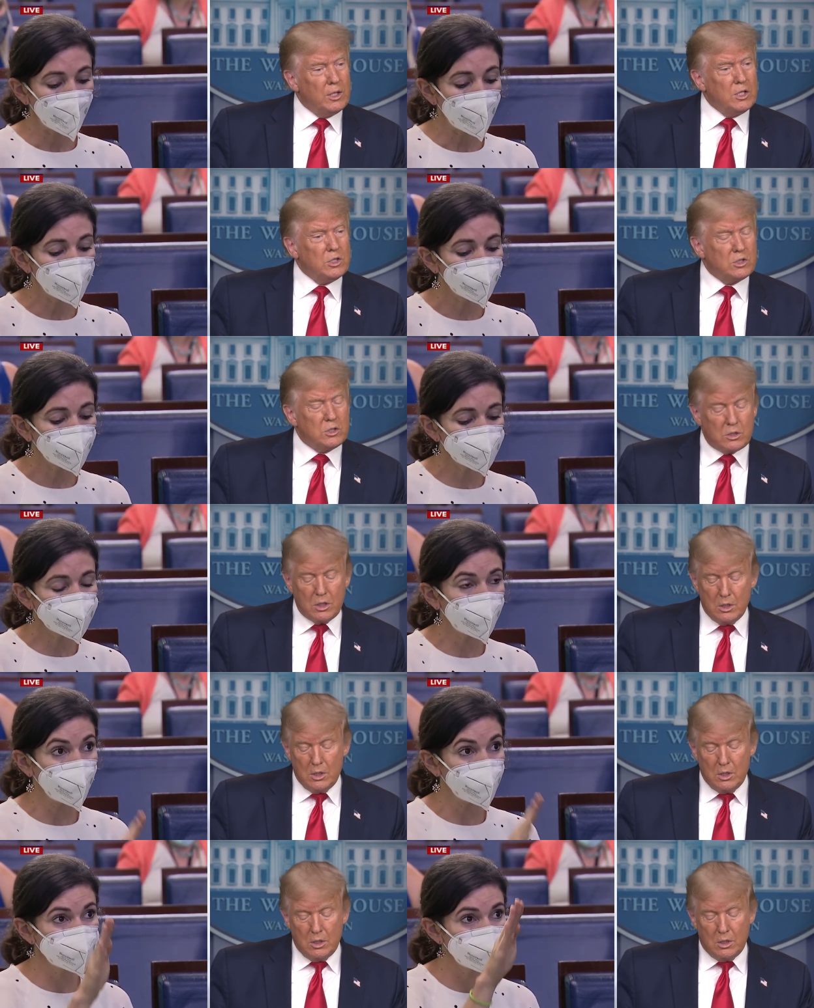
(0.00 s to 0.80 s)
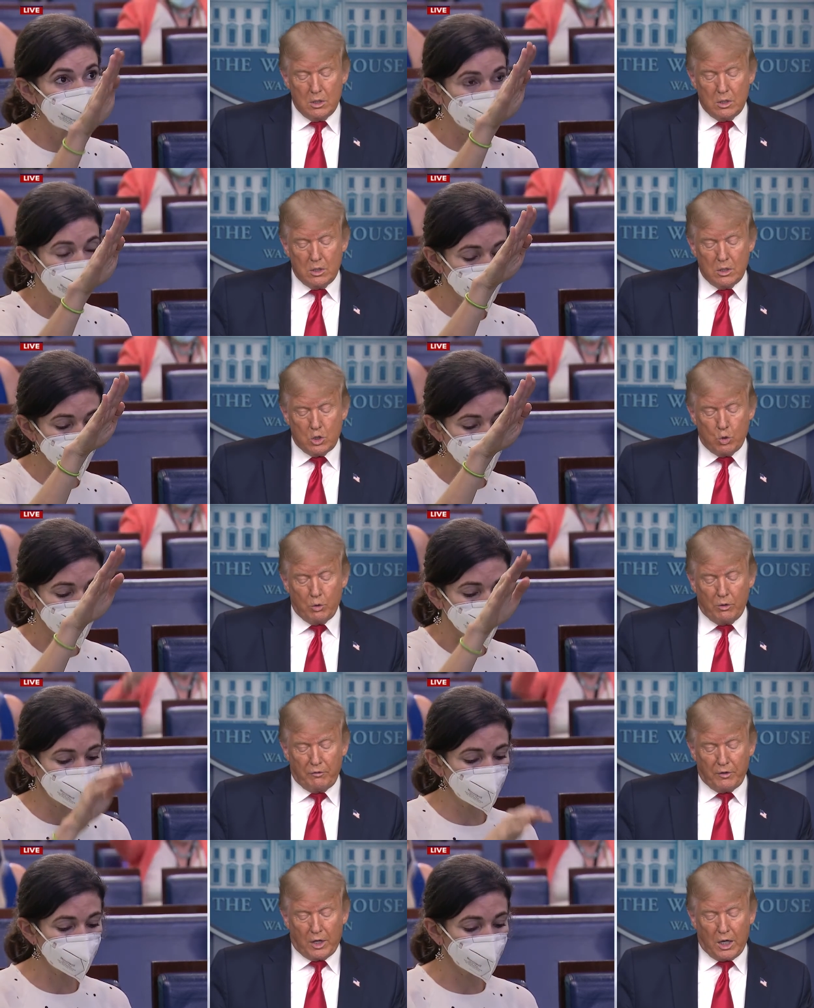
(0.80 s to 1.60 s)
Speaker 1: I wanted to ask you also
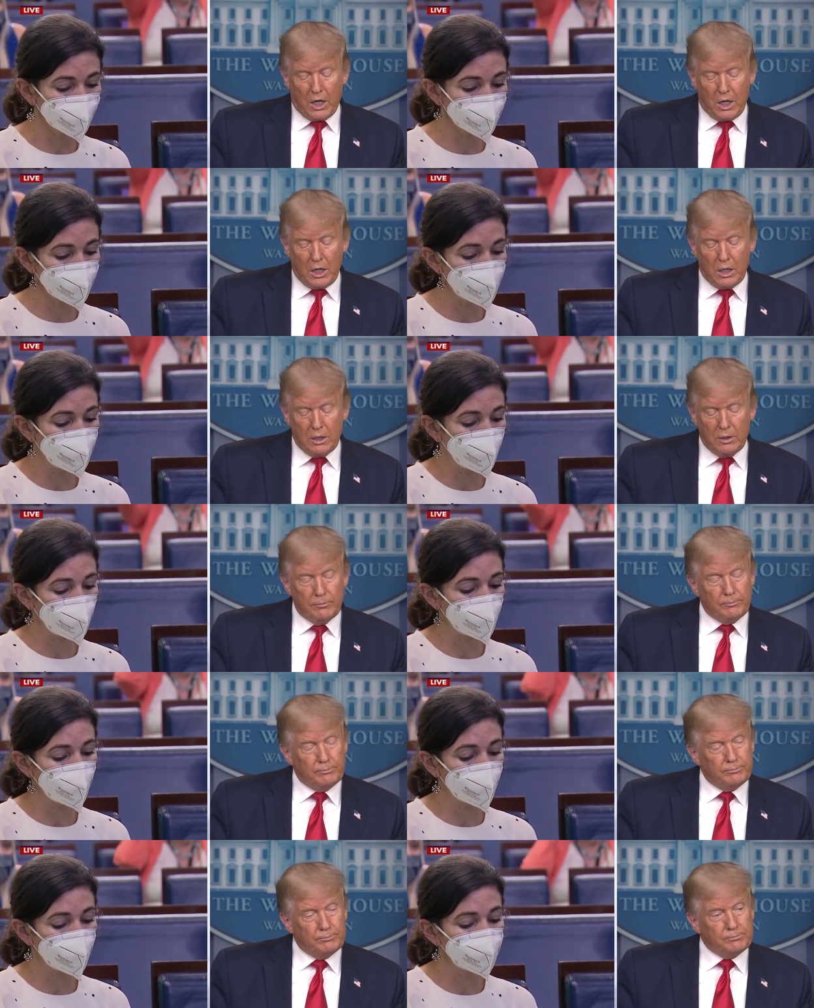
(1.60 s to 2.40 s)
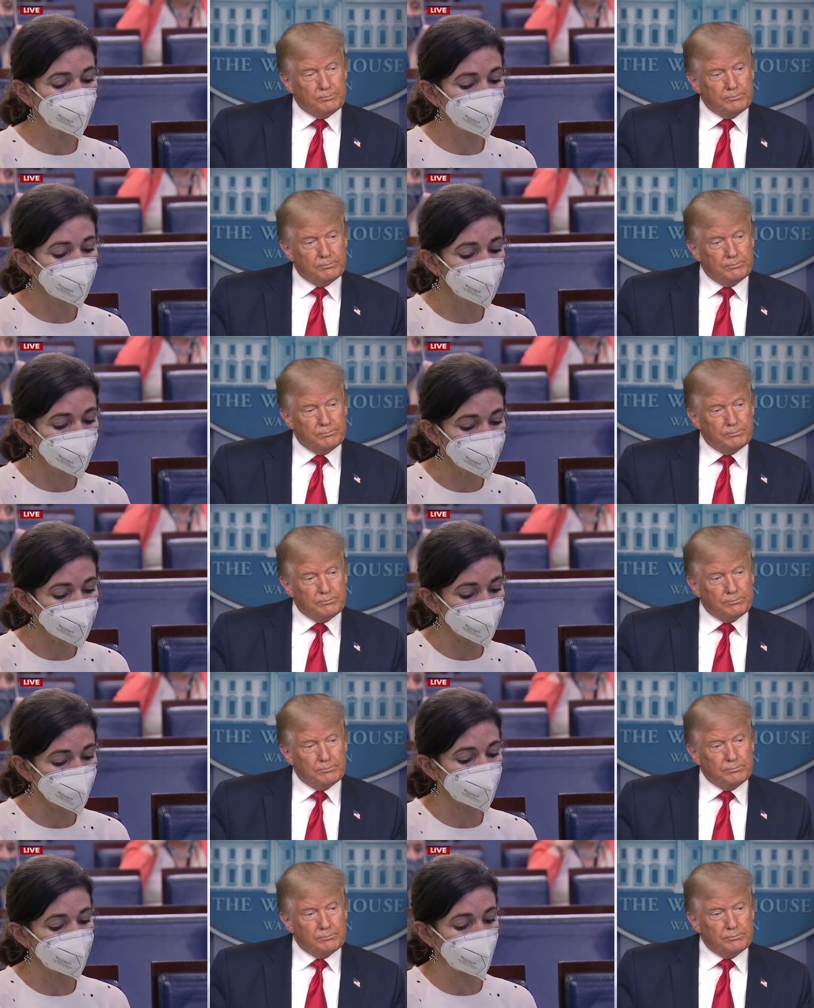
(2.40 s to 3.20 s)
really quickly about um,
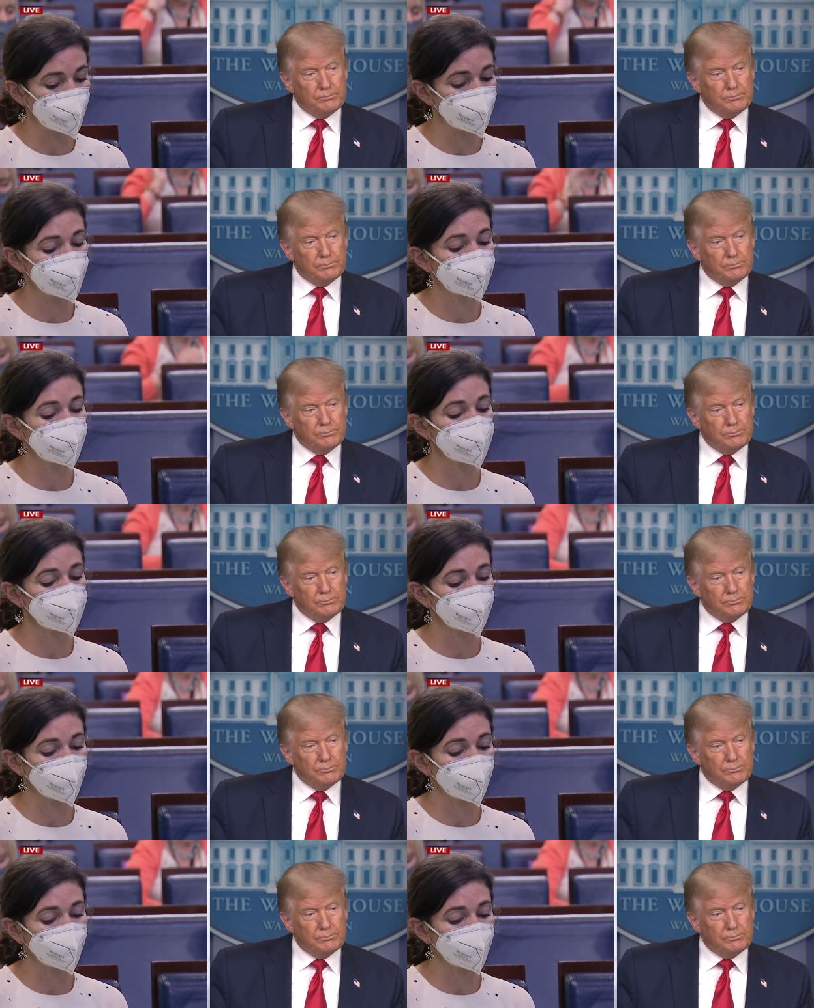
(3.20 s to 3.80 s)
Putin's invitation to